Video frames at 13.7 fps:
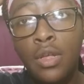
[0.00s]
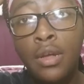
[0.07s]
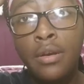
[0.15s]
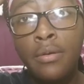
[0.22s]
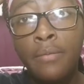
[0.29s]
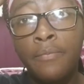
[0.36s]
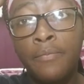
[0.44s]

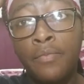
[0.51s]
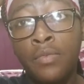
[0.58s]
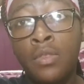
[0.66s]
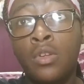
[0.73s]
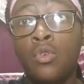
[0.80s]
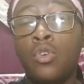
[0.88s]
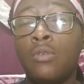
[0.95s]
there?
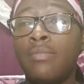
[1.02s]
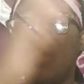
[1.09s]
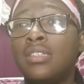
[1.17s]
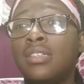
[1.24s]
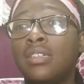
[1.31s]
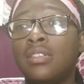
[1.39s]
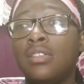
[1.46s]
We're
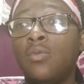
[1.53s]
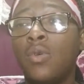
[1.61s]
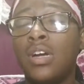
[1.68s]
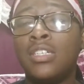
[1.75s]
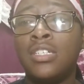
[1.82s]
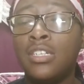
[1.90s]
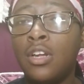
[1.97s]
basically
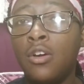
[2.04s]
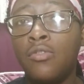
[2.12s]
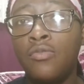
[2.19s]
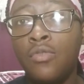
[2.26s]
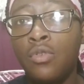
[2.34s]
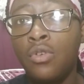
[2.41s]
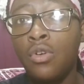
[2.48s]
watching
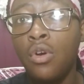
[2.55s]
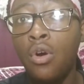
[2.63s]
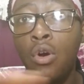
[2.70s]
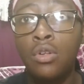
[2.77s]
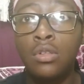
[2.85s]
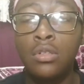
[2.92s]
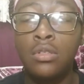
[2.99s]
out for
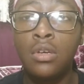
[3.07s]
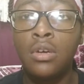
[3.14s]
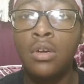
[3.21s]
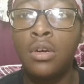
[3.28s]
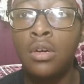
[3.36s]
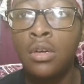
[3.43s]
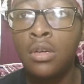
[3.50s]
all
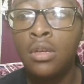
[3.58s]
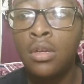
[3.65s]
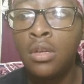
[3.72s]
uh,